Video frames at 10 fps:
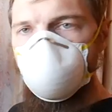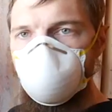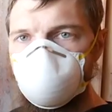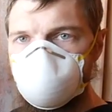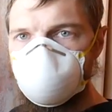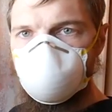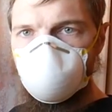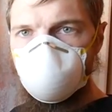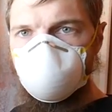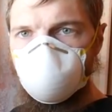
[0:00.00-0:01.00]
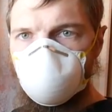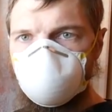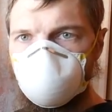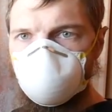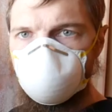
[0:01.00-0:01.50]
and spray
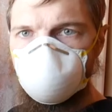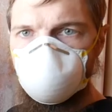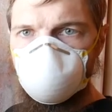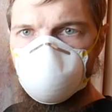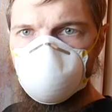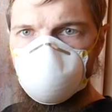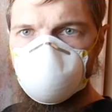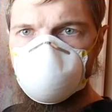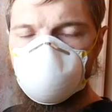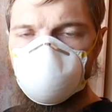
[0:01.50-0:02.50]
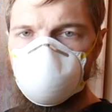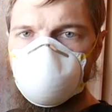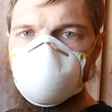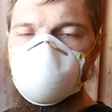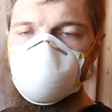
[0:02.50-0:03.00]
foamed all the holes where the
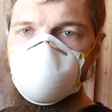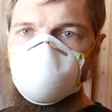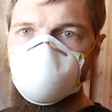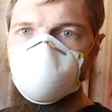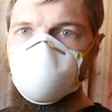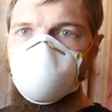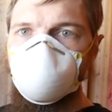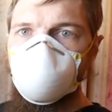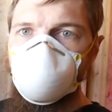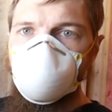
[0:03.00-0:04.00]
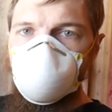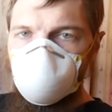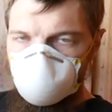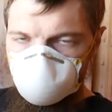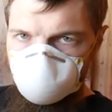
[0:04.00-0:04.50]
wires came off of the floor
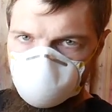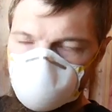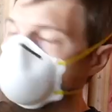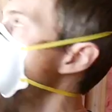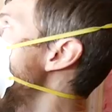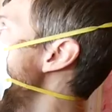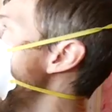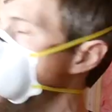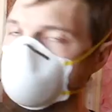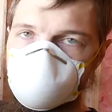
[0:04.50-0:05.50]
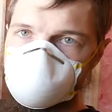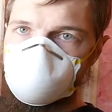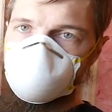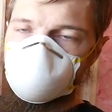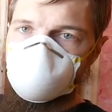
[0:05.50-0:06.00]
or went into the
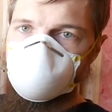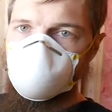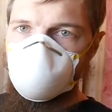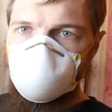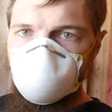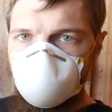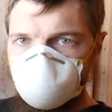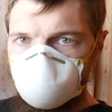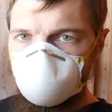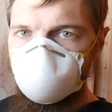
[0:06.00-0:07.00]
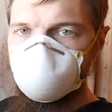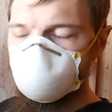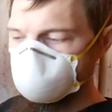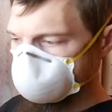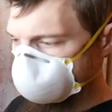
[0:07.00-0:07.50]
ceiling. So all those holes
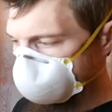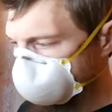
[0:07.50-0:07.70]
have been spray